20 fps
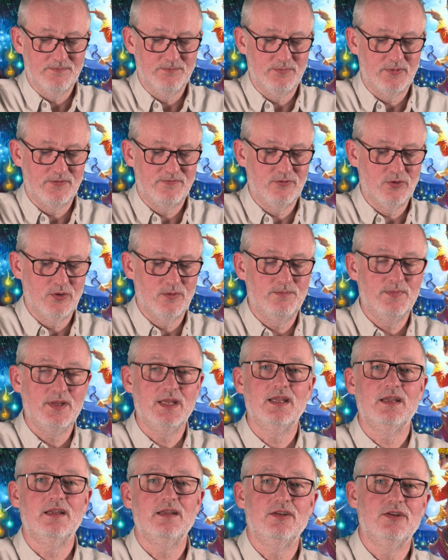before
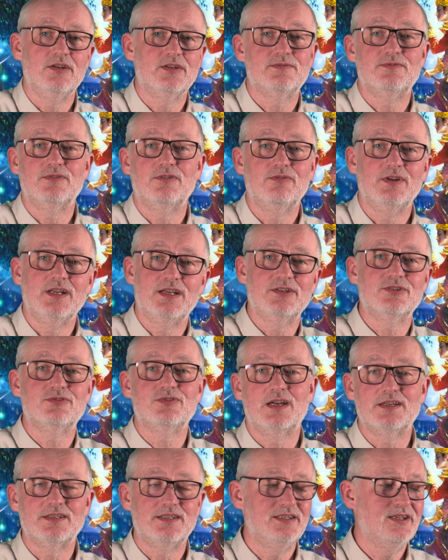being used for
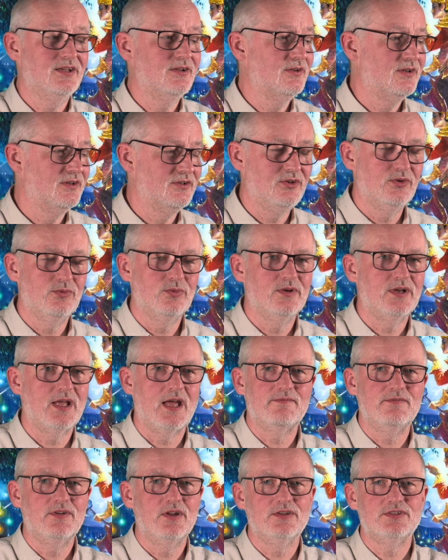reconstructing you. You would
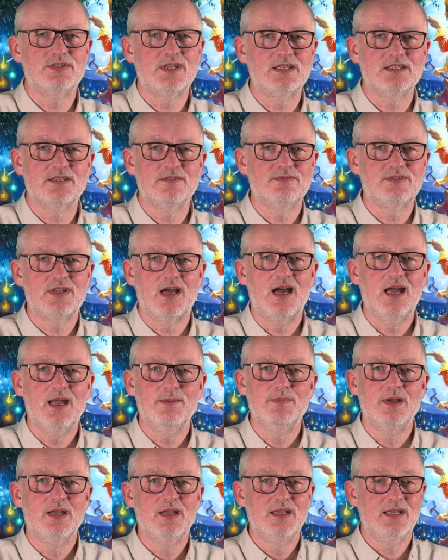have no sense of
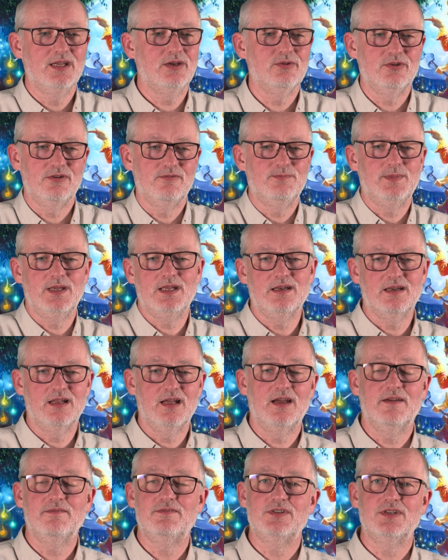time. It would have been,
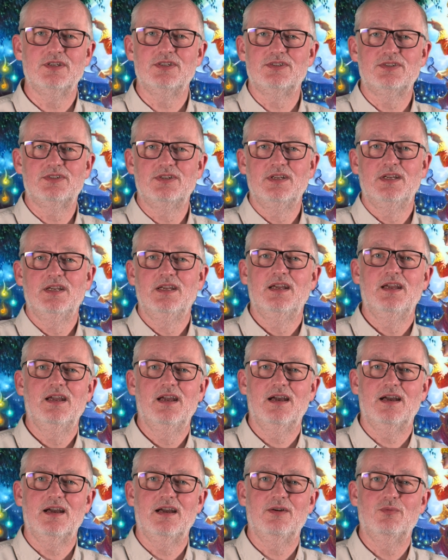I've just
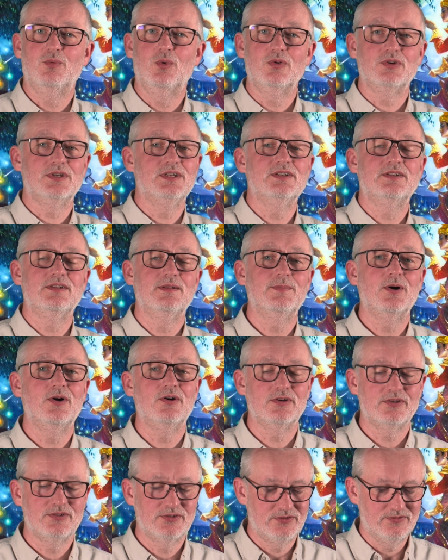walked into the
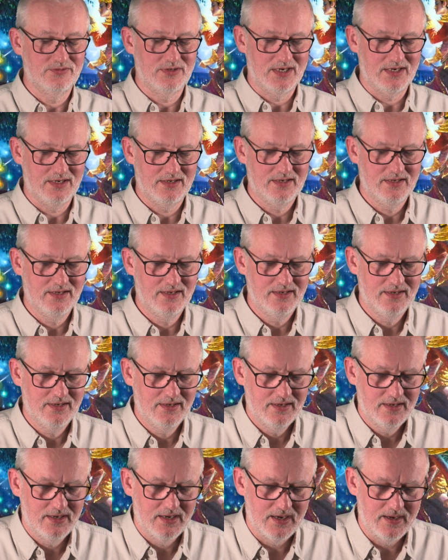box, right?
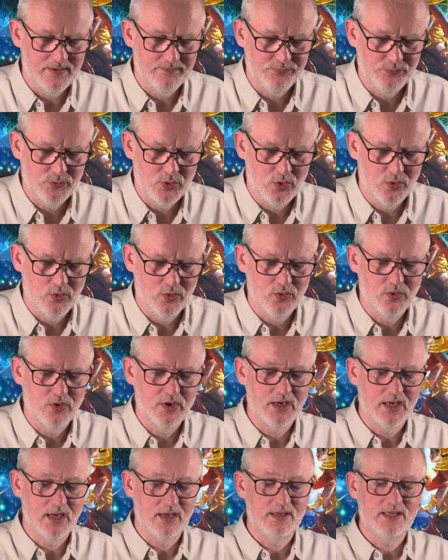Or
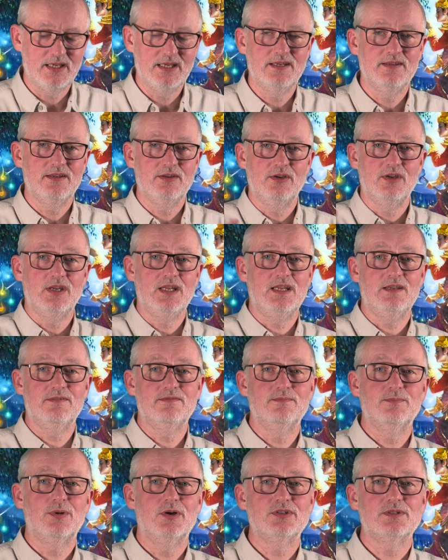
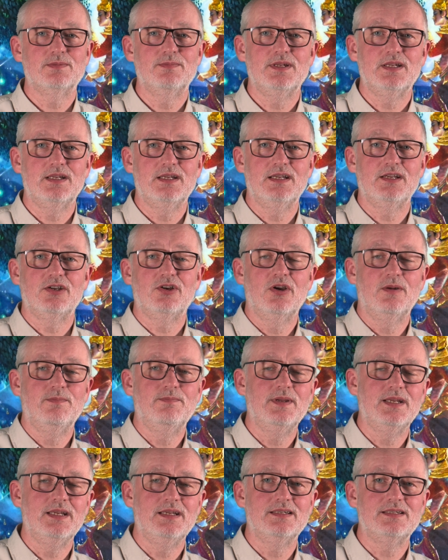even possibly it could
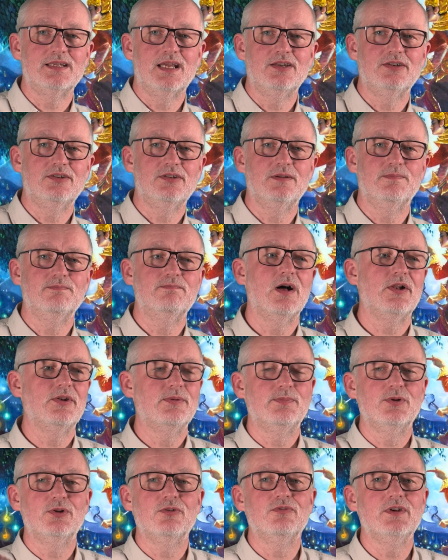be sent to
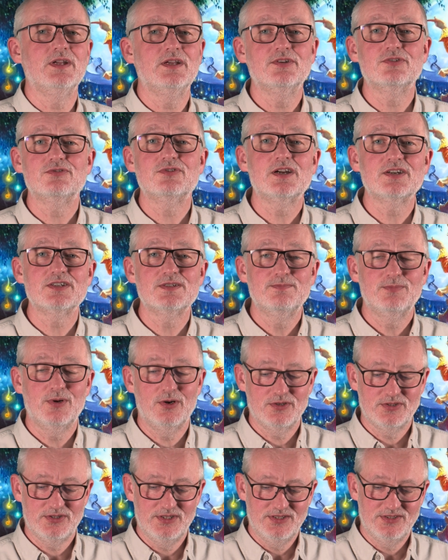multiple reconstruction
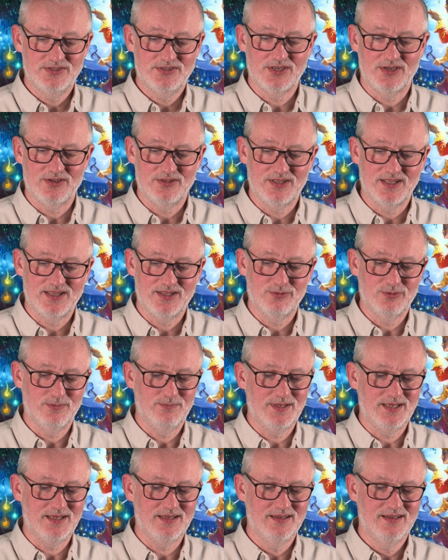boxes. So then there would
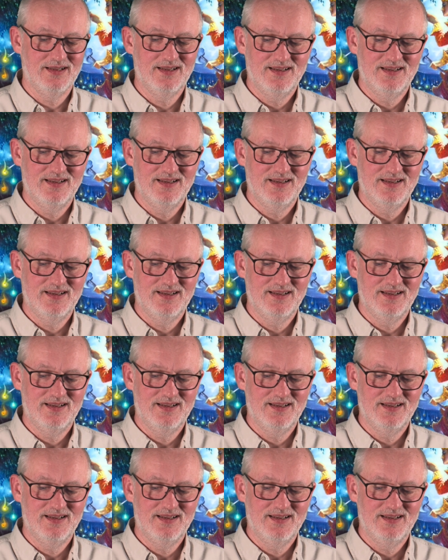be